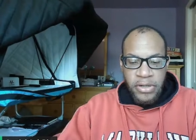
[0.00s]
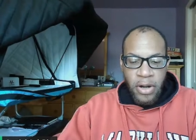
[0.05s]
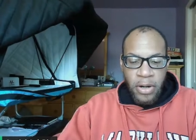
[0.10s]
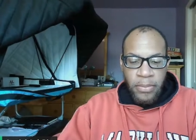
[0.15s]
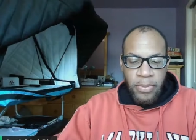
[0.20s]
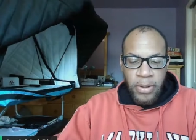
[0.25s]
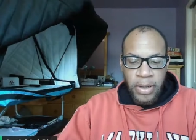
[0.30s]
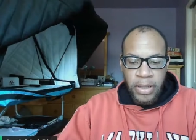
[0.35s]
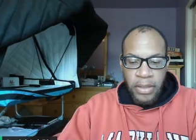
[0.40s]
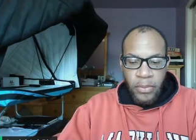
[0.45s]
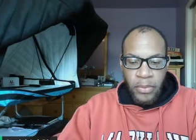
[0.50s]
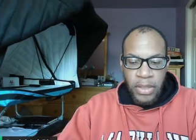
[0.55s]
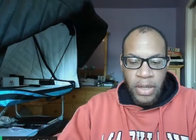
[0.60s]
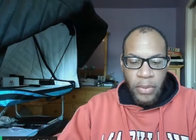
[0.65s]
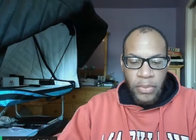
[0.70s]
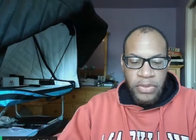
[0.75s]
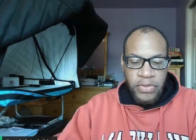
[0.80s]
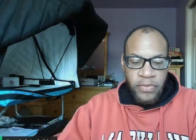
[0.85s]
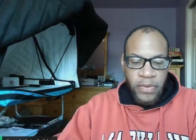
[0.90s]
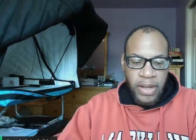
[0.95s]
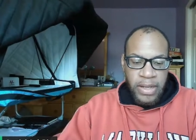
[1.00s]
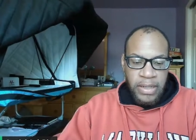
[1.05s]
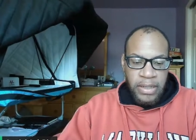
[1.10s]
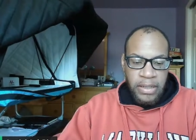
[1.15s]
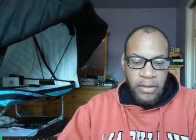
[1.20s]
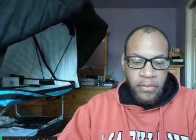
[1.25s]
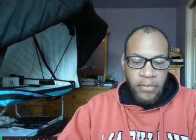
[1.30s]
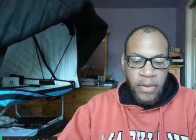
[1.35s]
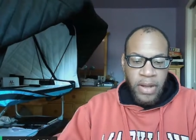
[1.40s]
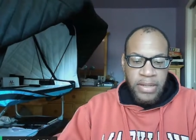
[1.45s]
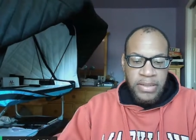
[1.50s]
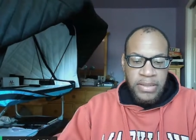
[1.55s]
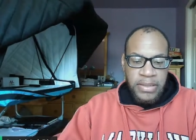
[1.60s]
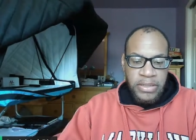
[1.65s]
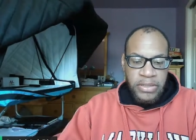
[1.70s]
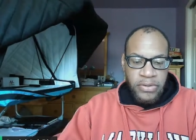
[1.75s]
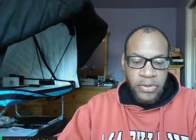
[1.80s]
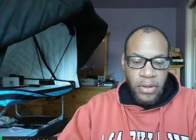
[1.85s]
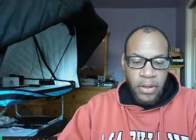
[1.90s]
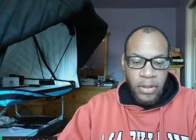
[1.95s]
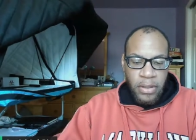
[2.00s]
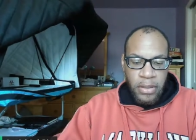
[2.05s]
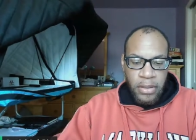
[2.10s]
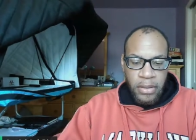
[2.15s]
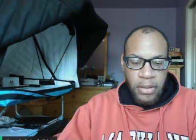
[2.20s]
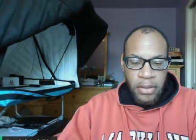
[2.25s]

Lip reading: heartbreak when I was writing Rising Strong.